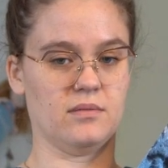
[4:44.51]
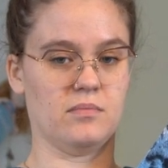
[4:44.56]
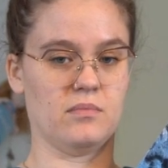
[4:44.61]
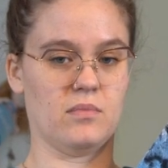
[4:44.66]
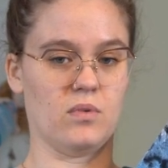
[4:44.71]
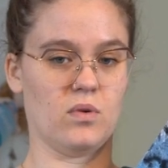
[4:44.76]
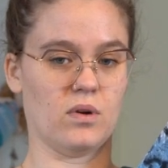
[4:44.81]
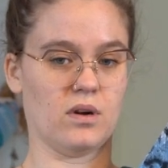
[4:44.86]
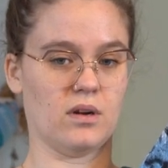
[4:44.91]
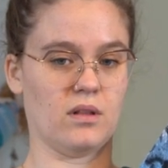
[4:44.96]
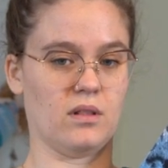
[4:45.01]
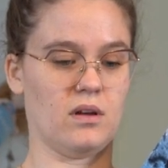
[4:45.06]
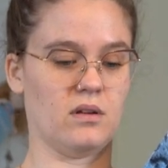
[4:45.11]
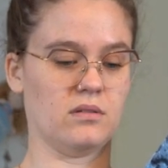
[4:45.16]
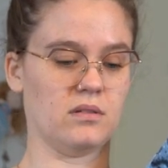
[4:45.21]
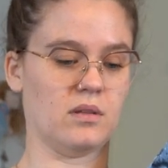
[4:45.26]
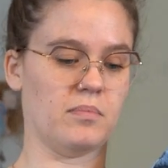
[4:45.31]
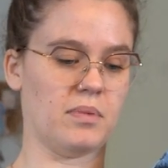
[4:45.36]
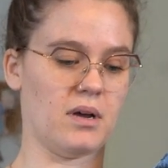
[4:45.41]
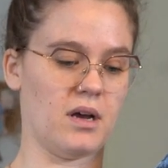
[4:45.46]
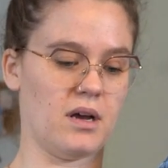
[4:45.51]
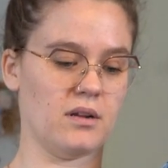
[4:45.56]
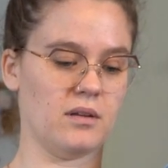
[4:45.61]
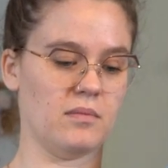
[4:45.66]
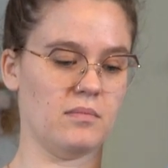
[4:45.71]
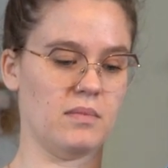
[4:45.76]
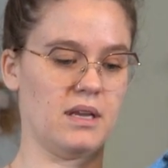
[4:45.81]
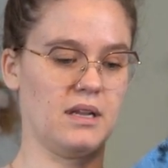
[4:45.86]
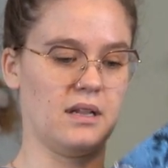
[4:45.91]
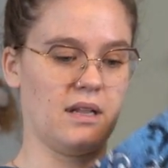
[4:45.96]
more along the
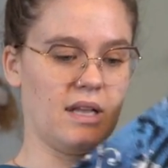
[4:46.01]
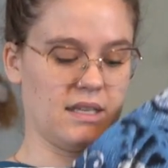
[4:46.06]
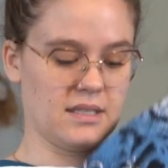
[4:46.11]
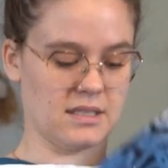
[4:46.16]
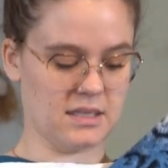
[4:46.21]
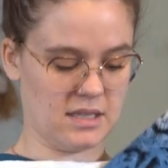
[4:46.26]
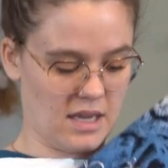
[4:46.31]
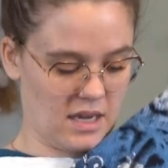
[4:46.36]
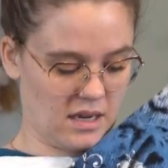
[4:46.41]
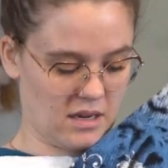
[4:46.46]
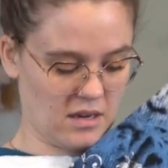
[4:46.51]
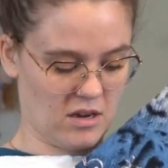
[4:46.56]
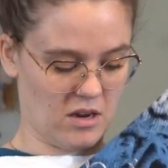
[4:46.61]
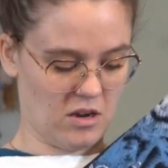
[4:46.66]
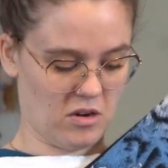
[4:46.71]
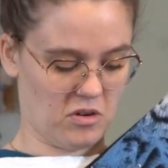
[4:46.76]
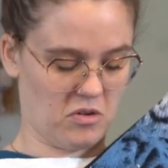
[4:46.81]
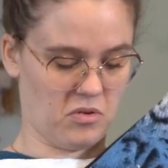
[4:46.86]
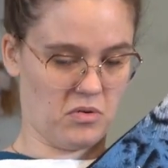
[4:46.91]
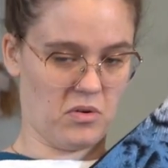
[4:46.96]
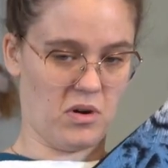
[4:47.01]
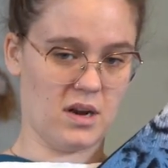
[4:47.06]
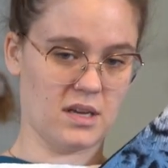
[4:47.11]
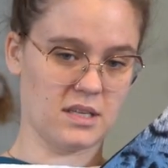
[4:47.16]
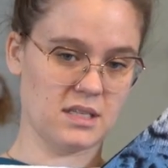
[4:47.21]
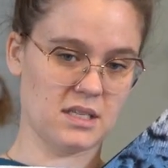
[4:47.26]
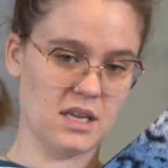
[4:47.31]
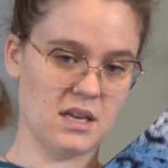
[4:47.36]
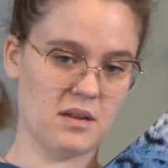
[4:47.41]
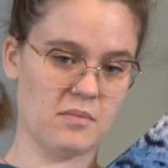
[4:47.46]
bottom and less like across
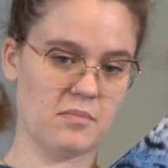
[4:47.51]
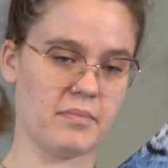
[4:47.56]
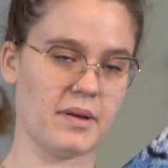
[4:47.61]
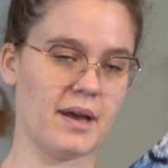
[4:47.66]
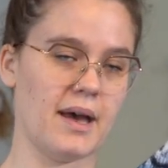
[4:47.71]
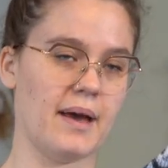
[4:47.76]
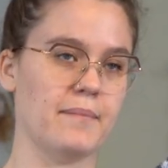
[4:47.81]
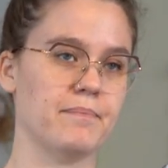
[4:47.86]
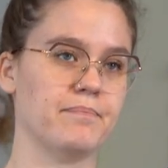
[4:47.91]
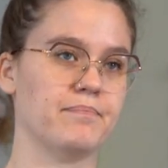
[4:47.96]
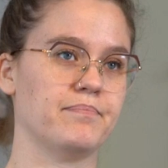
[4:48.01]
it, but